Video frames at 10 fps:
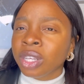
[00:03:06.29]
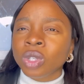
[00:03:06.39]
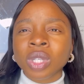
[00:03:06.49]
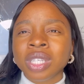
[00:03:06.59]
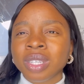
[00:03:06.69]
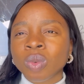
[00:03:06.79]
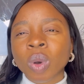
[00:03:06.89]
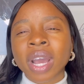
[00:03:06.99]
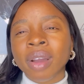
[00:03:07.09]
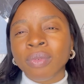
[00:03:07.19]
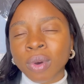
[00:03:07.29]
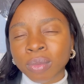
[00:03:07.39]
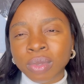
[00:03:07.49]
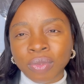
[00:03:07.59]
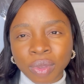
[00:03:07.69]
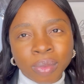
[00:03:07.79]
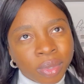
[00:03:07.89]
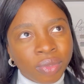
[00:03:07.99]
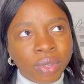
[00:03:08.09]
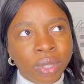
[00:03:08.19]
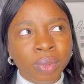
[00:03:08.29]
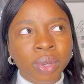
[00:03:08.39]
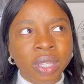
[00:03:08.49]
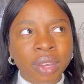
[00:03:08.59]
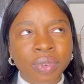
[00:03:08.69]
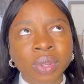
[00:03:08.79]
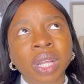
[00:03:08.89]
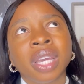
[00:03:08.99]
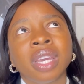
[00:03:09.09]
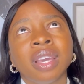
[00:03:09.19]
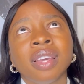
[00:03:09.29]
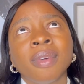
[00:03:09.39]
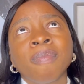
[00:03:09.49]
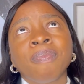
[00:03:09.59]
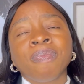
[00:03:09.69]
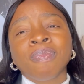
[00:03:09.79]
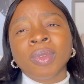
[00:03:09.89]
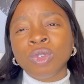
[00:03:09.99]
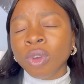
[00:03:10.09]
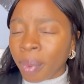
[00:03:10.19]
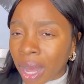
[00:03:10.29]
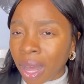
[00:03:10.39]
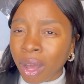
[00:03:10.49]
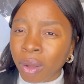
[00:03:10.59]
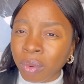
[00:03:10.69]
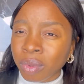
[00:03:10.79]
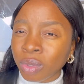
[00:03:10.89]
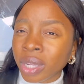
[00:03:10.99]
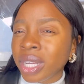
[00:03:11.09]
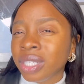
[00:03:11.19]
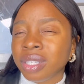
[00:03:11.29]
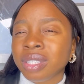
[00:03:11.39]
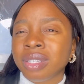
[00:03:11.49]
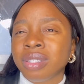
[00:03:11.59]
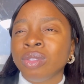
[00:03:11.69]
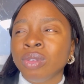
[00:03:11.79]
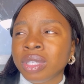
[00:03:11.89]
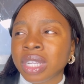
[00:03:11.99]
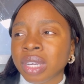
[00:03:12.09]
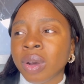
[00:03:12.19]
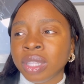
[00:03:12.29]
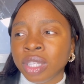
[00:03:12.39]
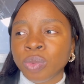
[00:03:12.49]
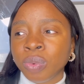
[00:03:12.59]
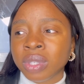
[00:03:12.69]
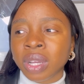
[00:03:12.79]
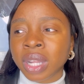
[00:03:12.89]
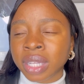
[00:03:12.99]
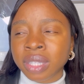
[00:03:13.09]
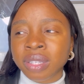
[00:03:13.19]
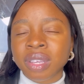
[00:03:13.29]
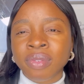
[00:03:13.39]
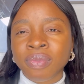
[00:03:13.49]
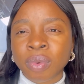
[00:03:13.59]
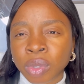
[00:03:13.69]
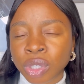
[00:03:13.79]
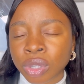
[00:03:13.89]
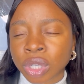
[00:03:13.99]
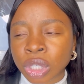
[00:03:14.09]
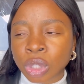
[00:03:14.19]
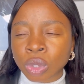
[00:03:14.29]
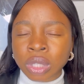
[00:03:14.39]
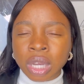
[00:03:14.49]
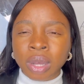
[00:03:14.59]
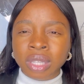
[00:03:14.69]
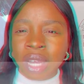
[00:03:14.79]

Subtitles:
So this is why I've come to film this video, because I feel like somehow knowledge is not at our disposal. Like this information is not at